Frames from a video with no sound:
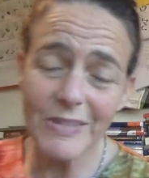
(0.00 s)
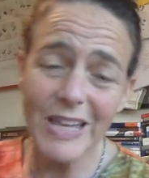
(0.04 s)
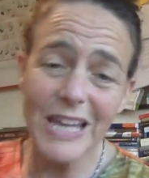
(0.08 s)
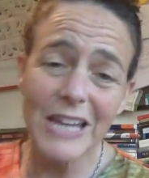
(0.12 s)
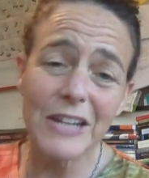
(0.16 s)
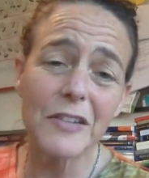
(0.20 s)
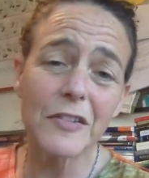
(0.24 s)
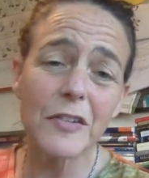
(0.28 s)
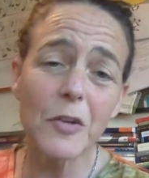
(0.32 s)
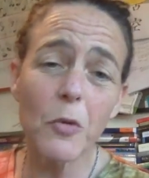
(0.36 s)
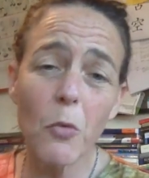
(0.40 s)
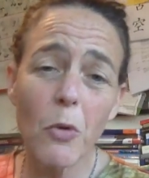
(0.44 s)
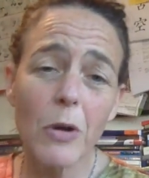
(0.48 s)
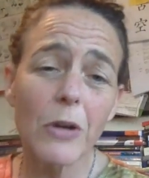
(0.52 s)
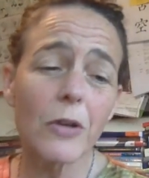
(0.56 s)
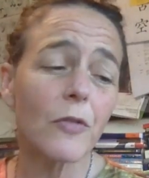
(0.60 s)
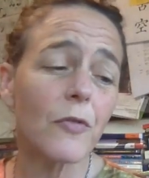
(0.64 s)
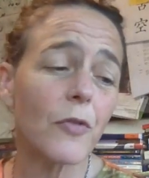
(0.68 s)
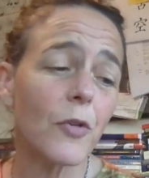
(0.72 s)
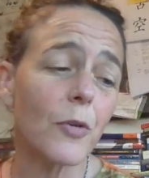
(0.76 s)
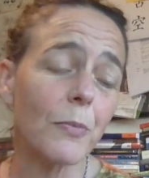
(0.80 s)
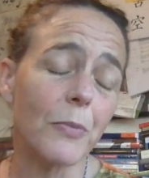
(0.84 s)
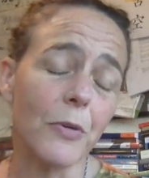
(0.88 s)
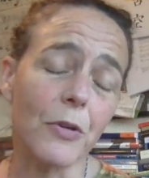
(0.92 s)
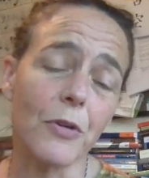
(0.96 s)
and it's a
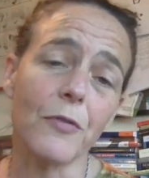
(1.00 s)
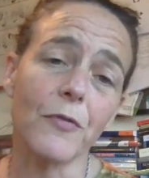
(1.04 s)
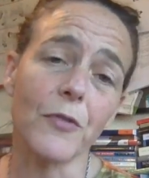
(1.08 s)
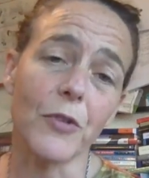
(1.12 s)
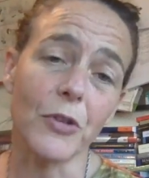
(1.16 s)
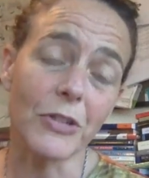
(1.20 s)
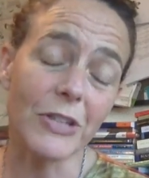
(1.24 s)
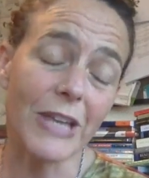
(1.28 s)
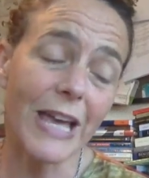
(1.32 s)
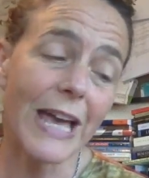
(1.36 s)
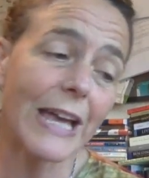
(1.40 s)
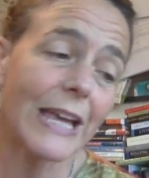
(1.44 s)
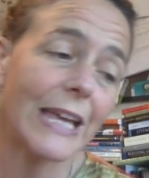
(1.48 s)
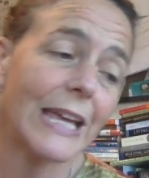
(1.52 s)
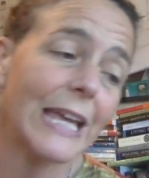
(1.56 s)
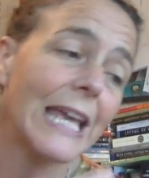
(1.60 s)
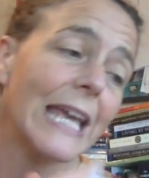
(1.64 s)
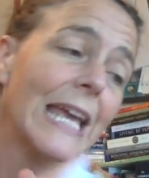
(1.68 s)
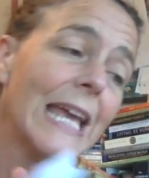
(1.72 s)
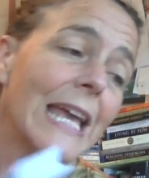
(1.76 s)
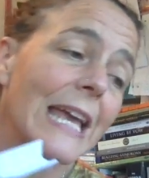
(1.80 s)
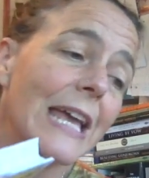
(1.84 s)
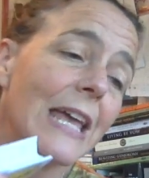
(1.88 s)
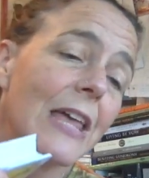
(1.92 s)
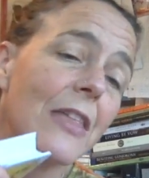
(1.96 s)
wonderful, beautiful deck.
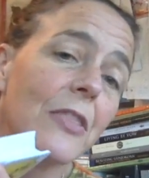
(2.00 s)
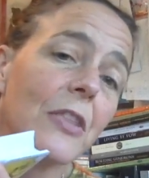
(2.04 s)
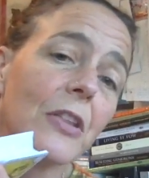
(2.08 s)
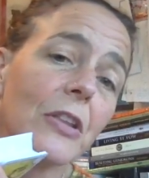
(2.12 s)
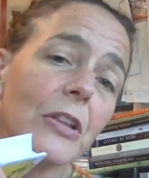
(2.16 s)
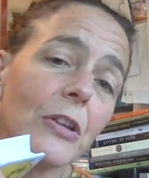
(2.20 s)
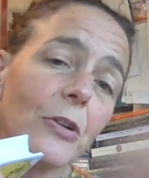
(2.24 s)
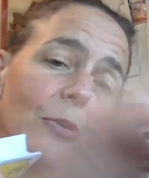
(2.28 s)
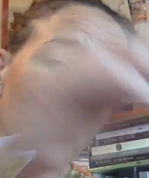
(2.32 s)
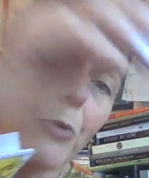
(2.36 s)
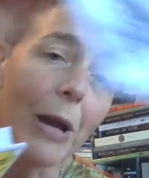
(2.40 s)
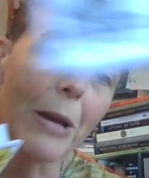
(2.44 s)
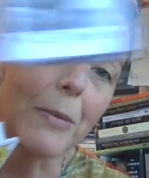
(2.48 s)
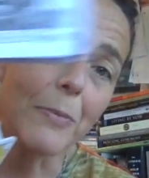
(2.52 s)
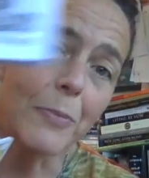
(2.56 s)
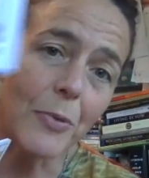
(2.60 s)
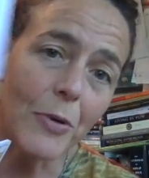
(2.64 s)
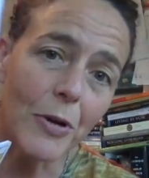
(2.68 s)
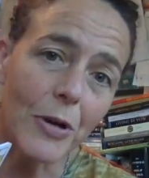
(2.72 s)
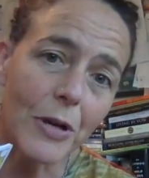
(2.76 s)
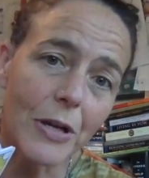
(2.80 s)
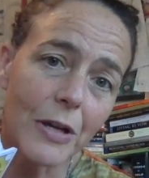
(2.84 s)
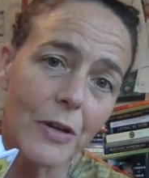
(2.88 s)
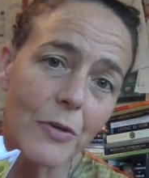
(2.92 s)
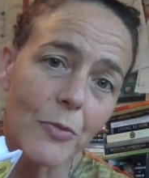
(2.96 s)
The little white
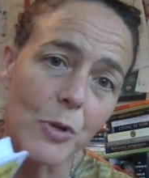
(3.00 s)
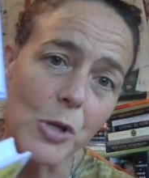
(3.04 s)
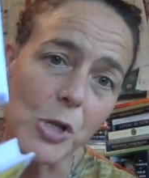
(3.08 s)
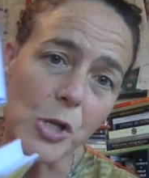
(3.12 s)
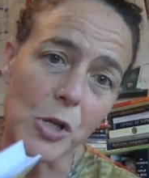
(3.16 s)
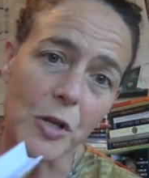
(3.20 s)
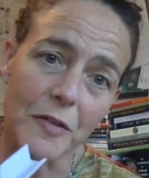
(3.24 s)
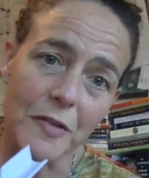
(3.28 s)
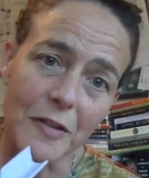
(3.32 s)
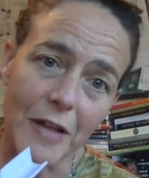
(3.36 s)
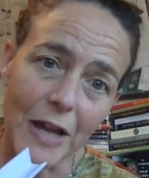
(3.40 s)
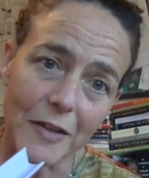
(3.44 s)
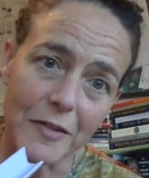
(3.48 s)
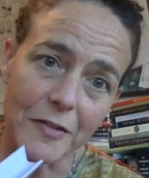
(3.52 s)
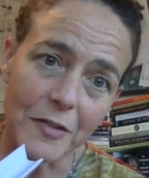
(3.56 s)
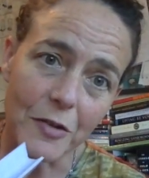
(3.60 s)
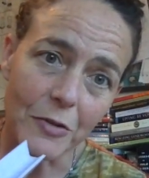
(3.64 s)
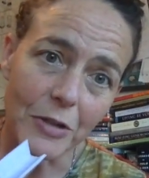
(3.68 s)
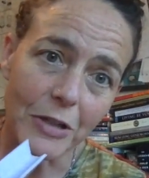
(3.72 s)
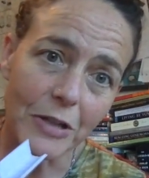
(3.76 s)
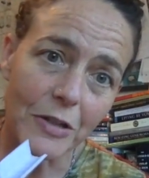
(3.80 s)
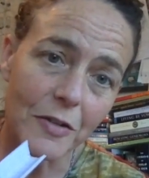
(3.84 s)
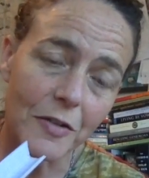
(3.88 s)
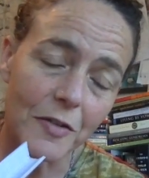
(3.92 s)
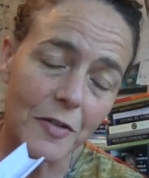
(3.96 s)
book, which is not so
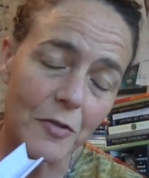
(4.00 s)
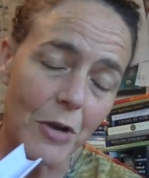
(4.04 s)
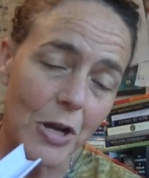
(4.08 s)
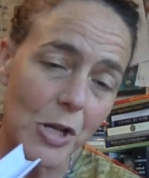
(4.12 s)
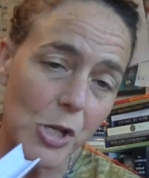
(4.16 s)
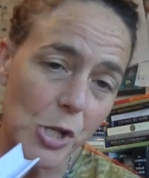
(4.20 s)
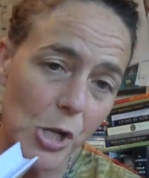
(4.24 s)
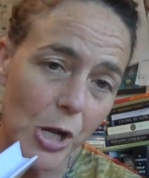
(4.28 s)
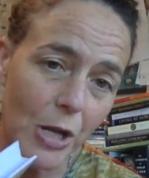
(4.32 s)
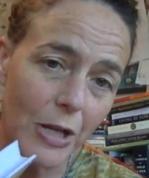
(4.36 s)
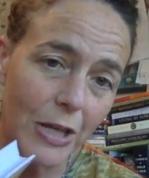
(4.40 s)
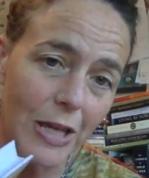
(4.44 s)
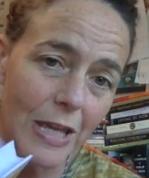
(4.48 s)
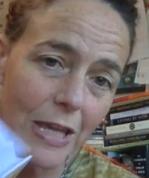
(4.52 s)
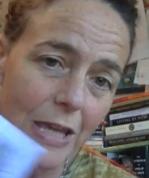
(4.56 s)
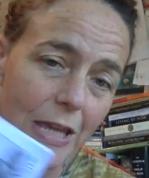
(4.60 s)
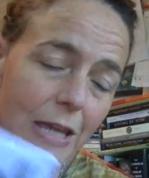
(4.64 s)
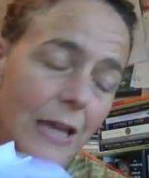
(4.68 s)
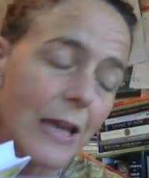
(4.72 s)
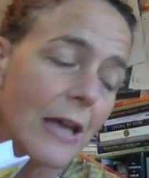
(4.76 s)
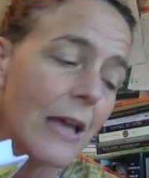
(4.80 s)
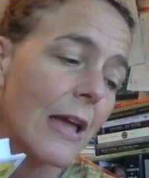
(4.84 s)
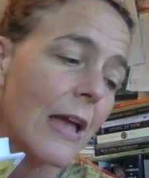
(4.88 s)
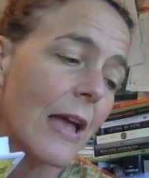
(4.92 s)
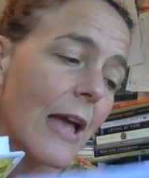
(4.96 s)
little, it's quite
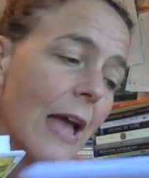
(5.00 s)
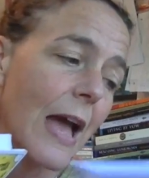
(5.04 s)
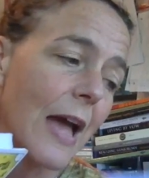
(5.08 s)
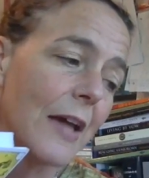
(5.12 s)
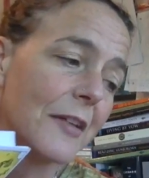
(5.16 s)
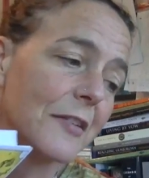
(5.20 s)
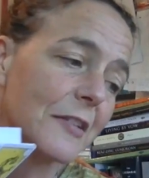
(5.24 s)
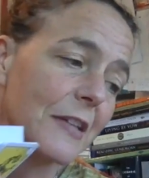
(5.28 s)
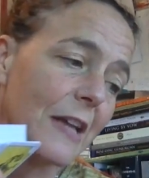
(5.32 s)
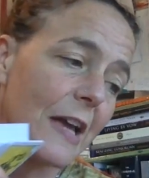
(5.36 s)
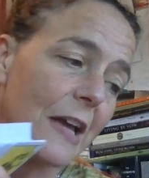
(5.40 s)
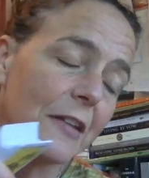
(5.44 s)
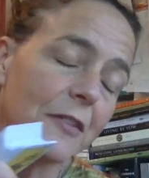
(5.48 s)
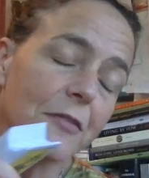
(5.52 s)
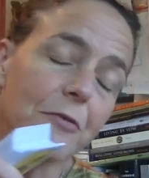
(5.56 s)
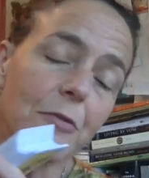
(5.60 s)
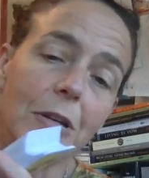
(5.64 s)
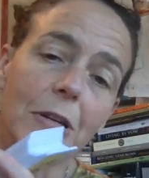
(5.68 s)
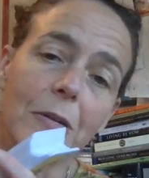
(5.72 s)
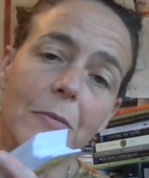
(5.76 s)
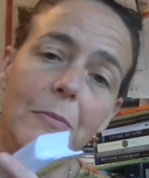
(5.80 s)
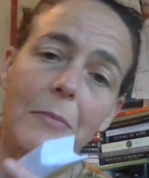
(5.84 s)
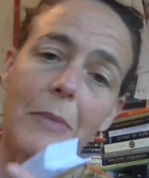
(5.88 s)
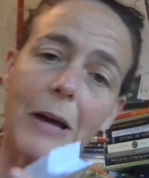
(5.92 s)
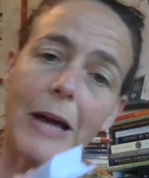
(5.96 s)
chunky, has text
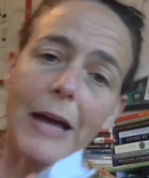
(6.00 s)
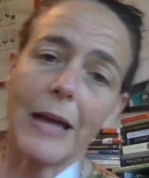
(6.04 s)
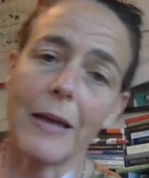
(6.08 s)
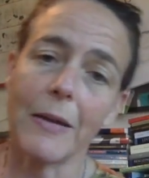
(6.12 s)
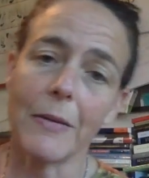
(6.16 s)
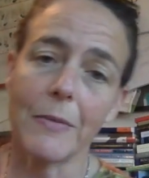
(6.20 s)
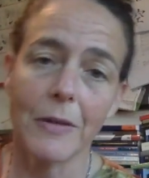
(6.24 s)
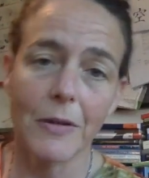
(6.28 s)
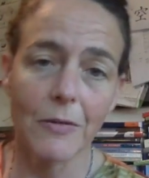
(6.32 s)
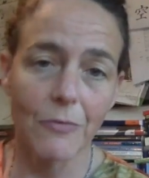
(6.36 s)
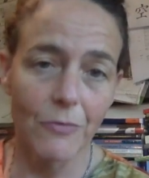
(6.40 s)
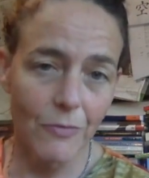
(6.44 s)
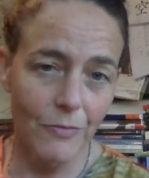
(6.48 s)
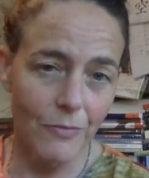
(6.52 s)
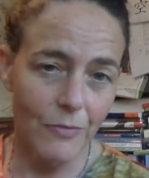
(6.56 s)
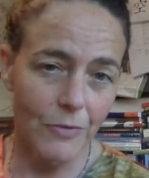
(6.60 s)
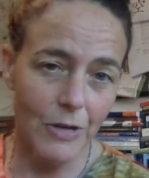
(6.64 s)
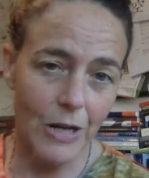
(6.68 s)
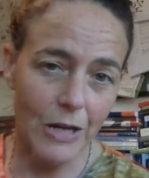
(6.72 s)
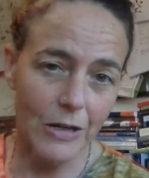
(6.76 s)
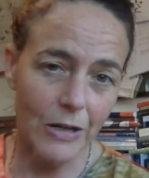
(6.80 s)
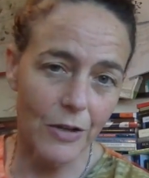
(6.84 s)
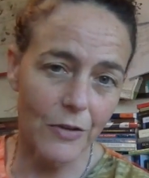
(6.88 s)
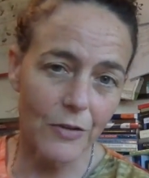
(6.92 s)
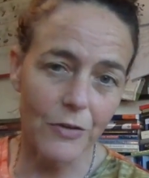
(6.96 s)
written by
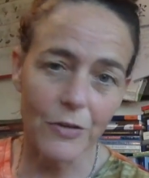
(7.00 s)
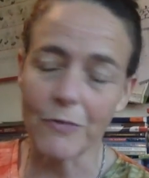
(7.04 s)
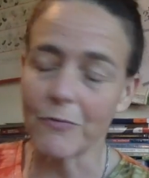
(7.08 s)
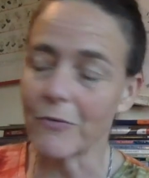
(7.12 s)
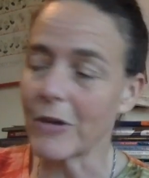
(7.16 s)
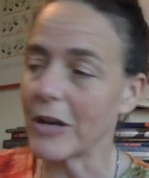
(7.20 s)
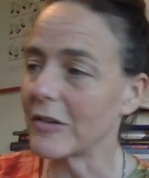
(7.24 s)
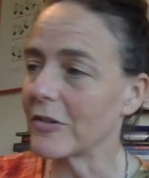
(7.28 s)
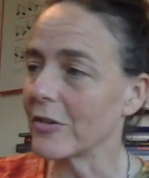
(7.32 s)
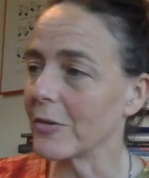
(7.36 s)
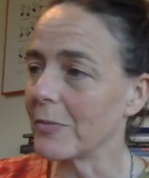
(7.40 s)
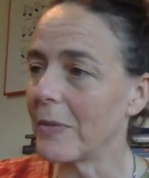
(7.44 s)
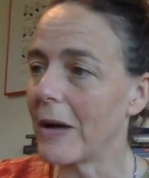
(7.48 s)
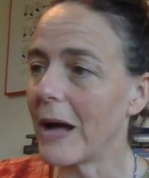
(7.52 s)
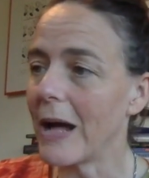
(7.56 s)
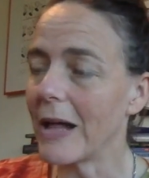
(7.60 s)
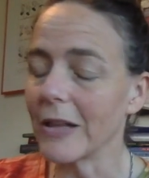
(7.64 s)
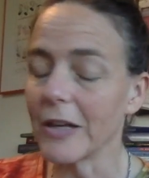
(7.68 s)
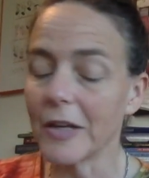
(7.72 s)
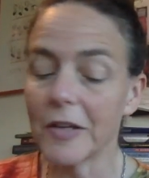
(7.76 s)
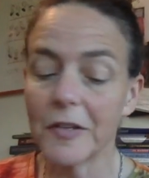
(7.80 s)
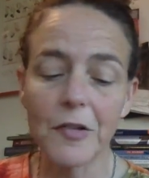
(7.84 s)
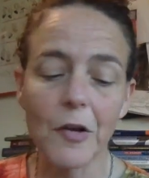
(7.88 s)
none other than Rachel Pollack.